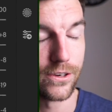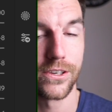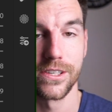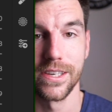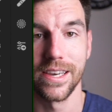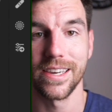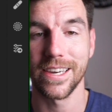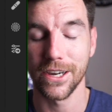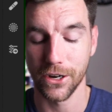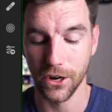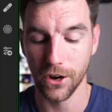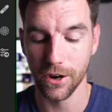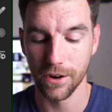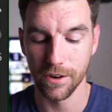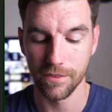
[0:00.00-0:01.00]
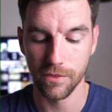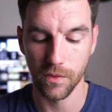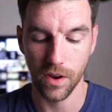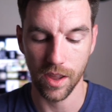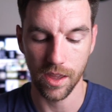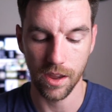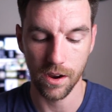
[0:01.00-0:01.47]
looks like a curve
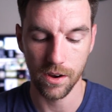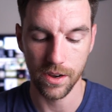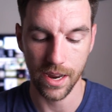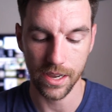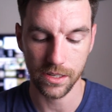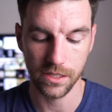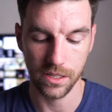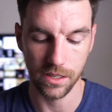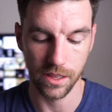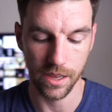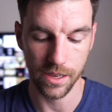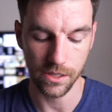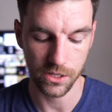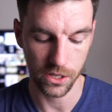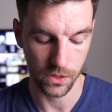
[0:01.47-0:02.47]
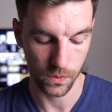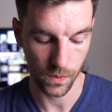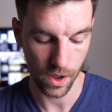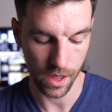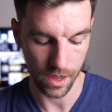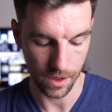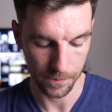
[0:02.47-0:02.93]
right here next to the light to the
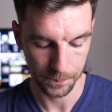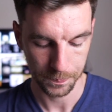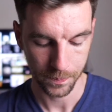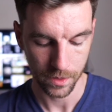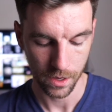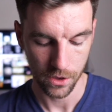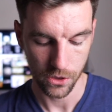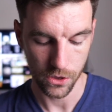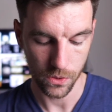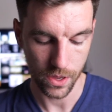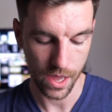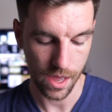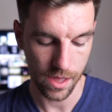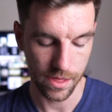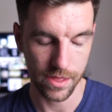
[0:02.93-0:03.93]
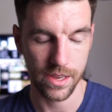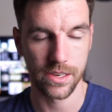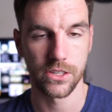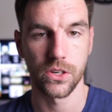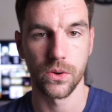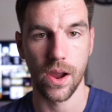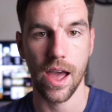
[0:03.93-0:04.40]
right, you get
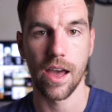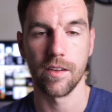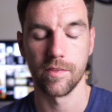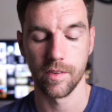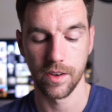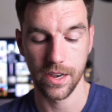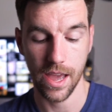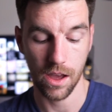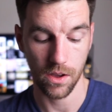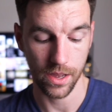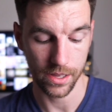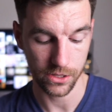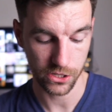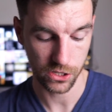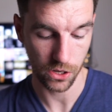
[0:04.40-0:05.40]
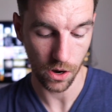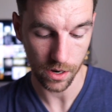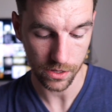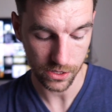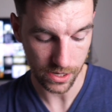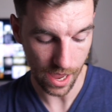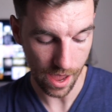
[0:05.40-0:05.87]
this graph. Now it
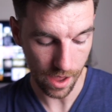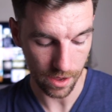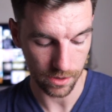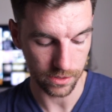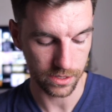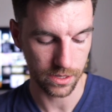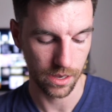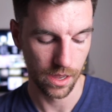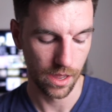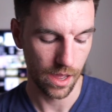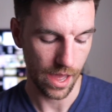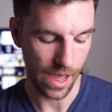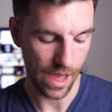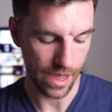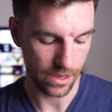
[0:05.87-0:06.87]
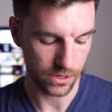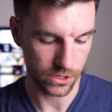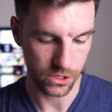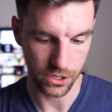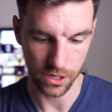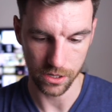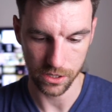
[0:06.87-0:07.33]
starts out
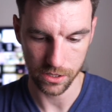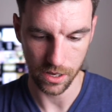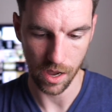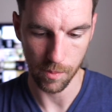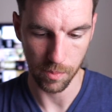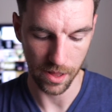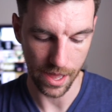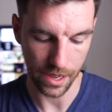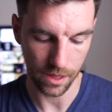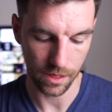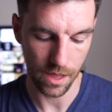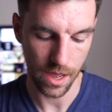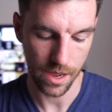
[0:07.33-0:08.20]
as just a blank